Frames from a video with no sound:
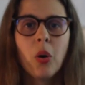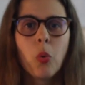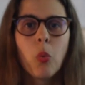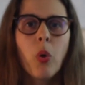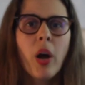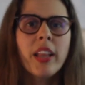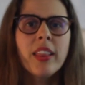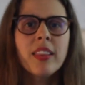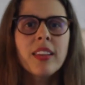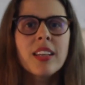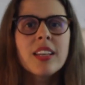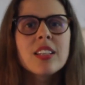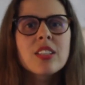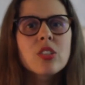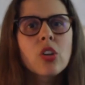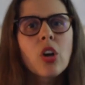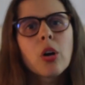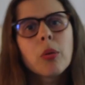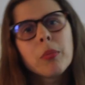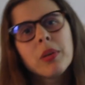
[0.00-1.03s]
What is
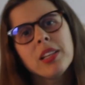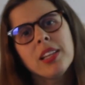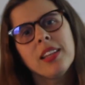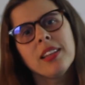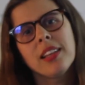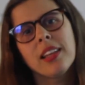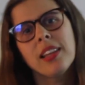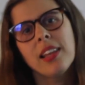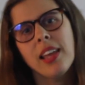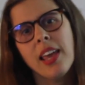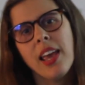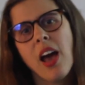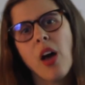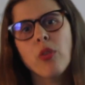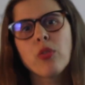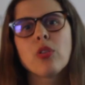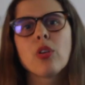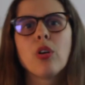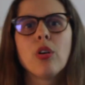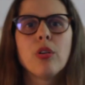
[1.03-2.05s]
normally the
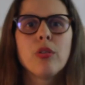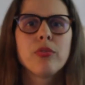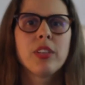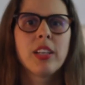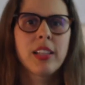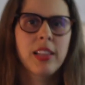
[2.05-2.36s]
layout of the